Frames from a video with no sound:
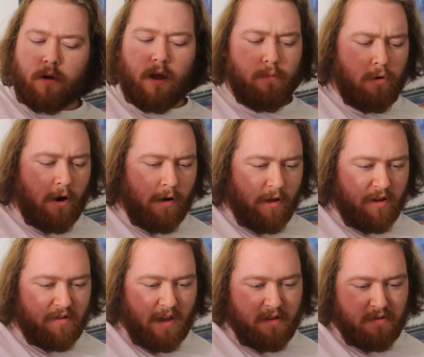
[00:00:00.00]
Night Prowler,
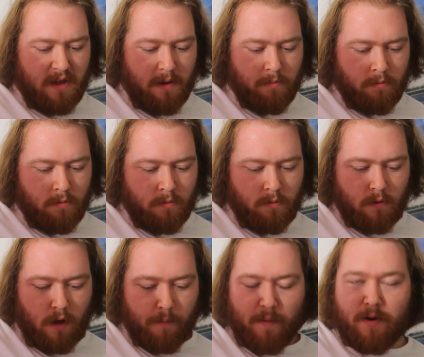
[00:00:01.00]
is that his name?
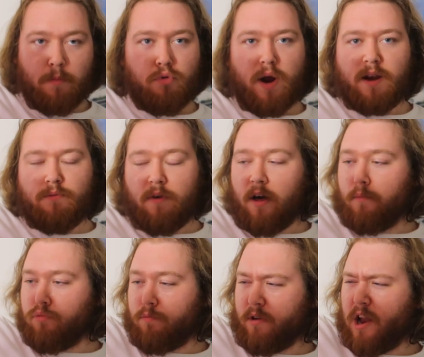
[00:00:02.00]
I'm having a brain
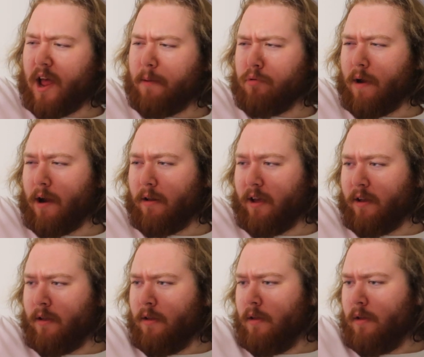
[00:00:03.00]
fart. Night Prowler.
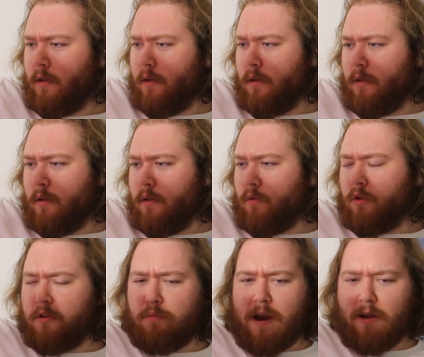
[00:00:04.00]
Or
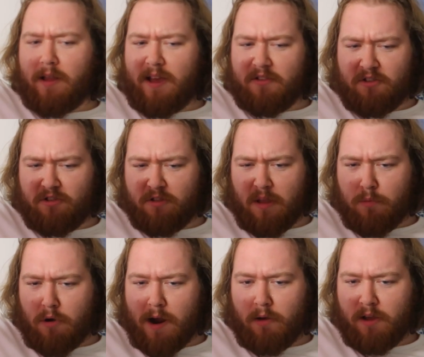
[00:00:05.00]
the Prowler. Is it just the
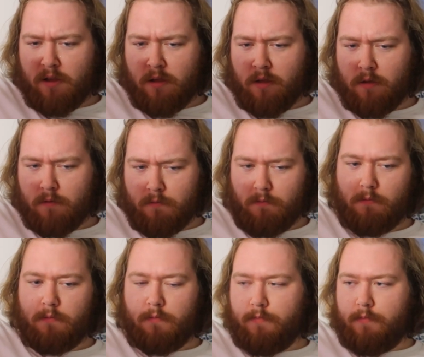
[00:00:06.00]
Prowler?
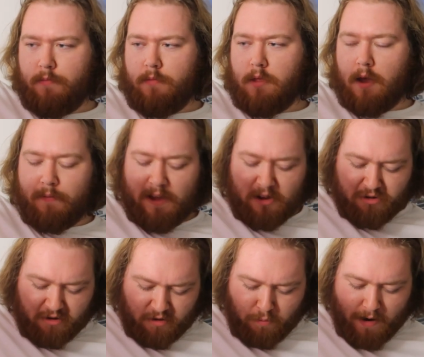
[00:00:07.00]
I think it's
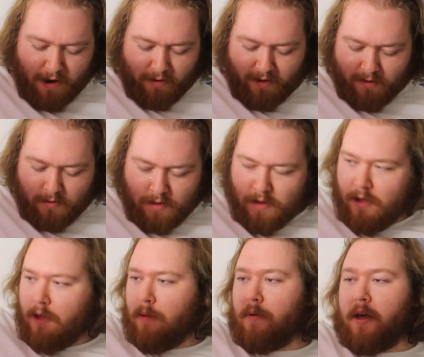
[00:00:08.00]
just the Prowler.
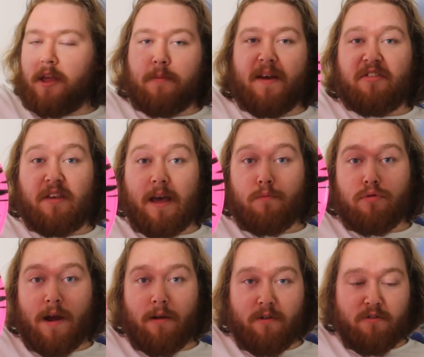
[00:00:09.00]
But you basically get
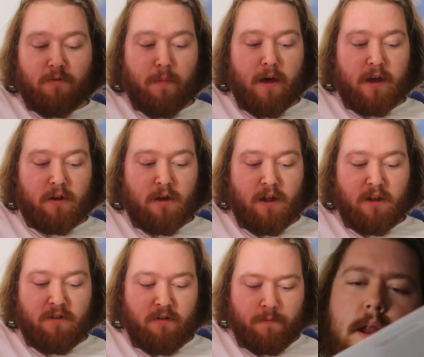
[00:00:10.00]
Prowler inspired
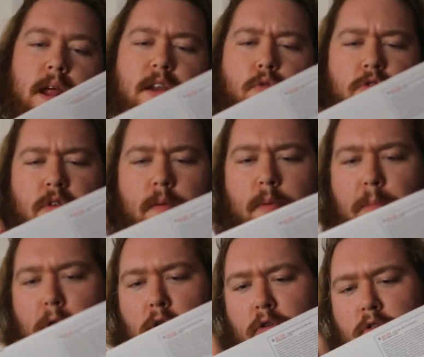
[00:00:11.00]
colours, then you also have a
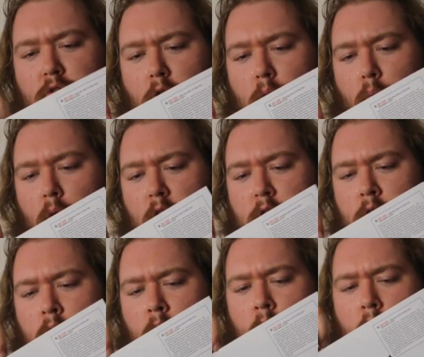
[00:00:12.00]
polka dot one,
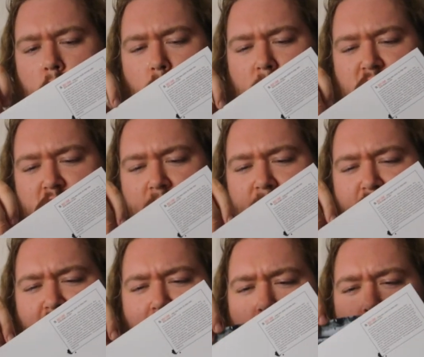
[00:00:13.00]
which I
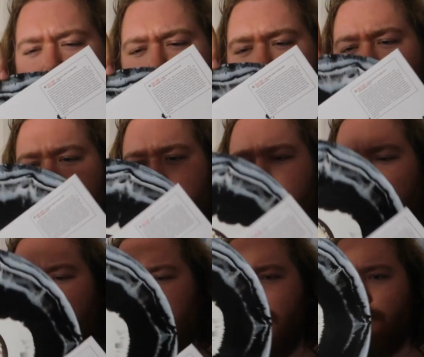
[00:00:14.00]
actually don't remember this one
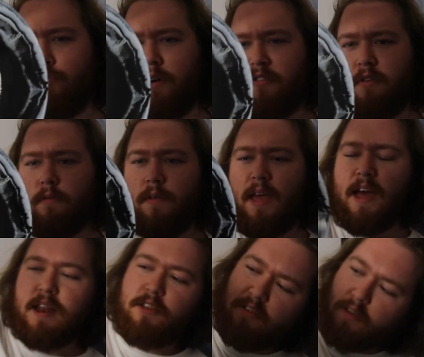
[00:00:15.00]
being that impressive.
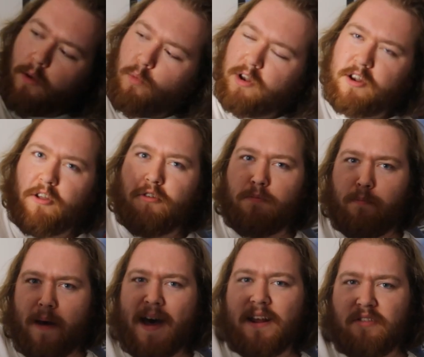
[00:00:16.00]
Yeah, this is like one of those
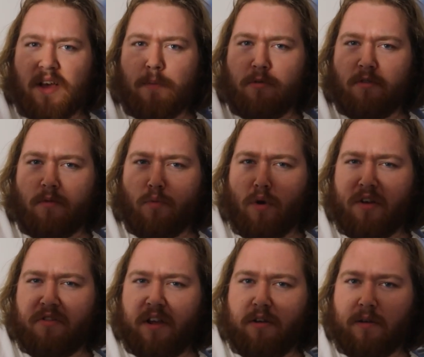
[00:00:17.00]
bad examples of a
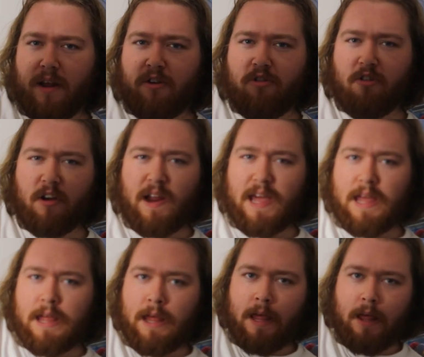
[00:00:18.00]
pressing. You literally,
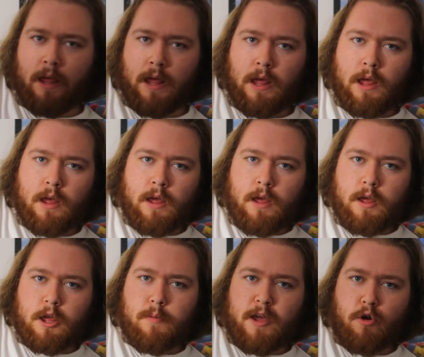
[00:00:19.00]

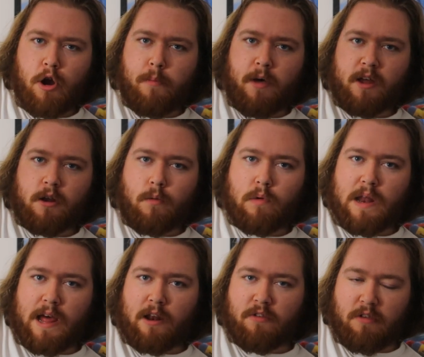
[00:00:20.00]
you make your own mind up what
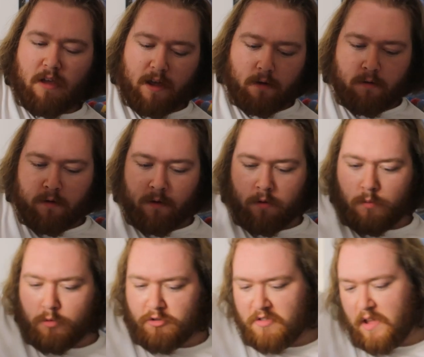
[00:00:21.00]
that looks like.
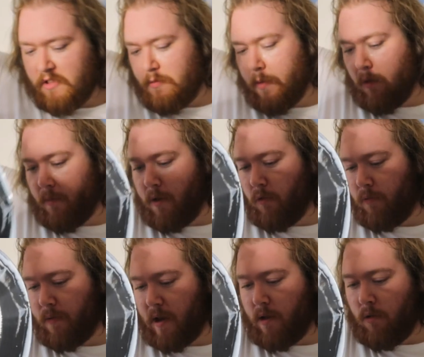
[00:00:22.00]
We'll just say spilt milk
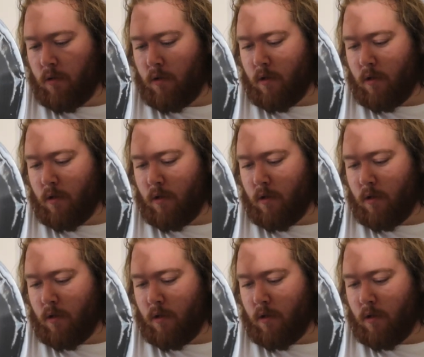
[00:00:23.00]
for now.